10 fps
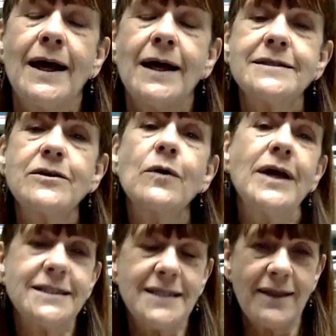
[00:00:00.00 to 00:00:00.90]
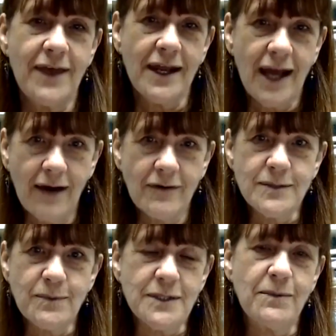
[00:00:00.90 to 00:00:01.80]
So it's then our
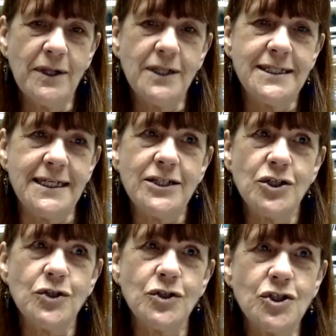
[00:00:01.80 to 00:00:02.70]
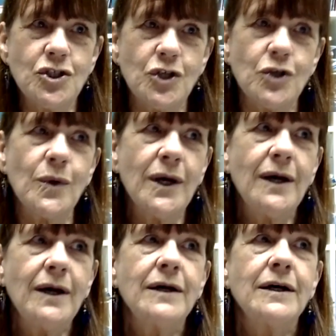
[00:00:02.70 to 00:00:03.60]
responsibility to, to
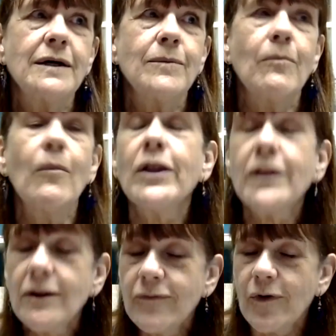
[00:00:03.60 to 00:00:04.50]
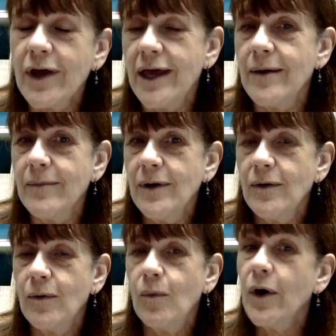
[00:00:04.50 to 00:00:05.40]
model for him
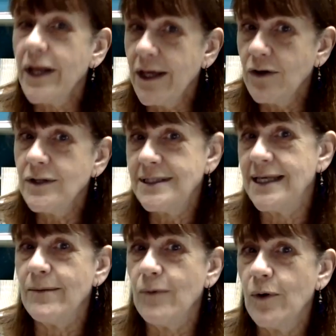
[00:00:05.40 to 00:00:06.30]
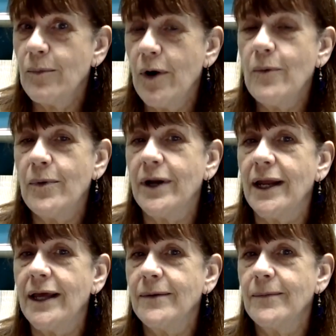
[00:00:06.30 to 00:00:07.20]
what he could say more
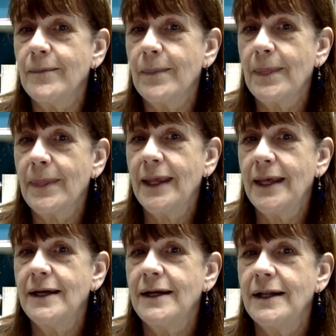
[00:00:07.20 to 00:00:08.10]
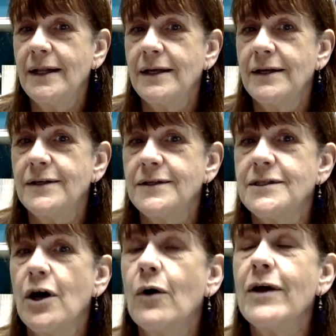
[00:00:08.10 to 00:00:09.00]
appropriately.
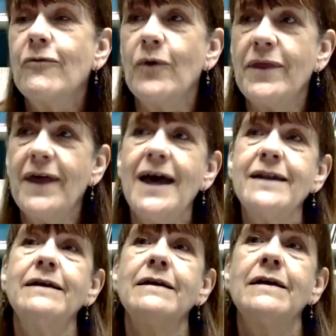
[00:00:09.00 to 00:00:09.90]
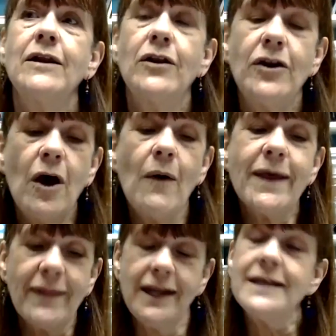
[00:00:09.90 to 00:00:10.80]
So if we then,
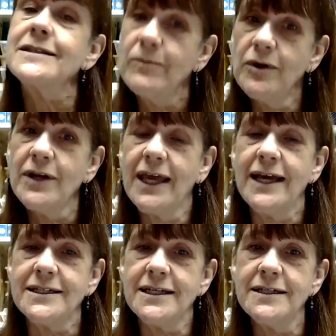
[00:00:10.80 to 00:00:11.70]
knowing that he's communicated,